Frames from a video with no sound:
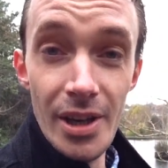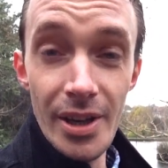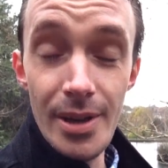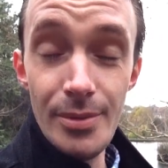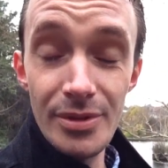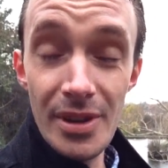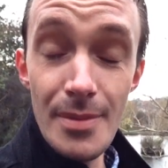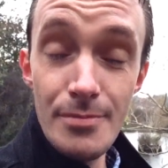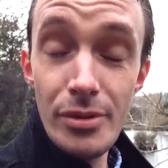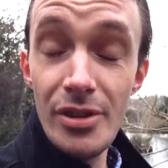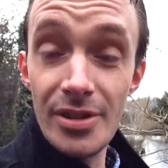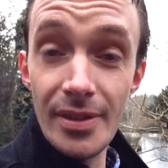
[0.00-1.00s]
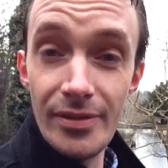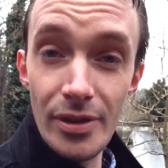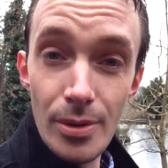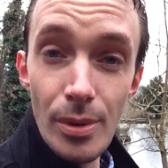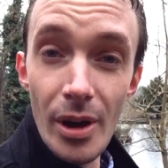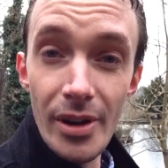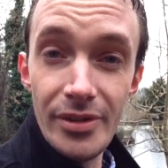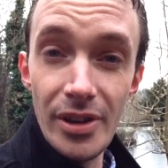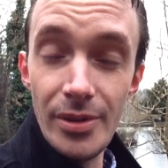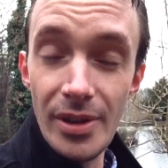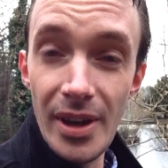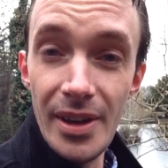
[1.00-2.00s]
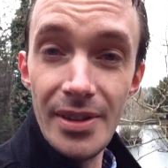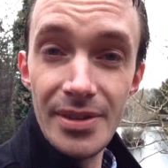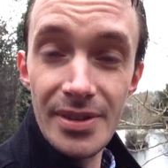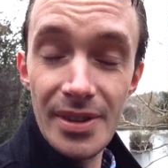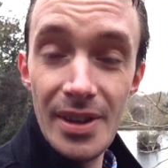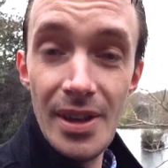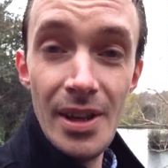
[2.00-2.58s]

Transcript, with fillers: He was in prison for quite a few years